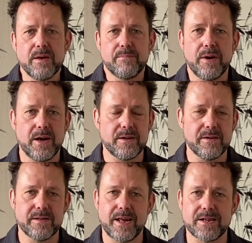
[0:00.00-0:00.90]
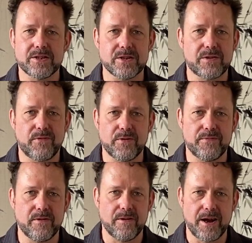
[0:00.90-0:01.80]
but that's just for
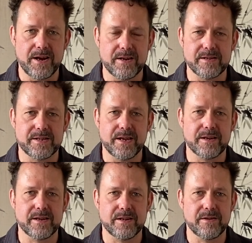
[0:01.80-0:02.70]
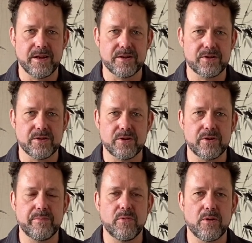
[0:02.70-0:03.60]
variety's sake and to
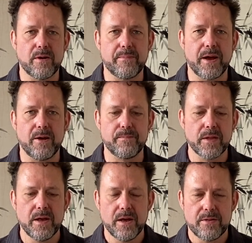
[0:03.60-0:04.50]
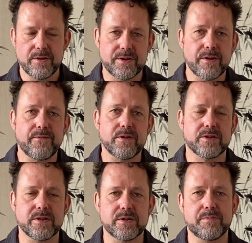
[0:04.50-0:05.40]
learn more about the
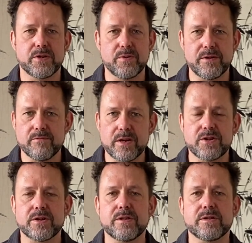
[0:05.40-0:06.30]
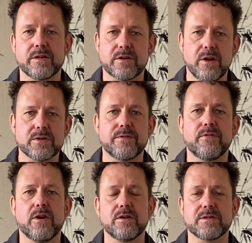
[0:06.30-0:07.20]
differences between regions and
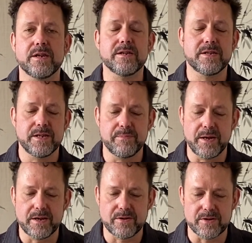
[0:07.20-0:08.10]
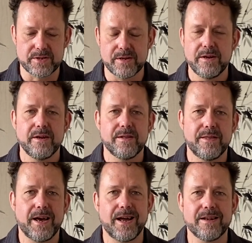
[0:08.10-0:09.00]
cultivars and tea makers.
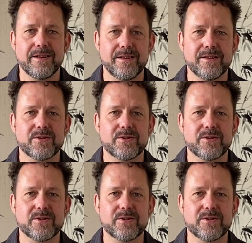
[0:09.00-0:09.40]
That is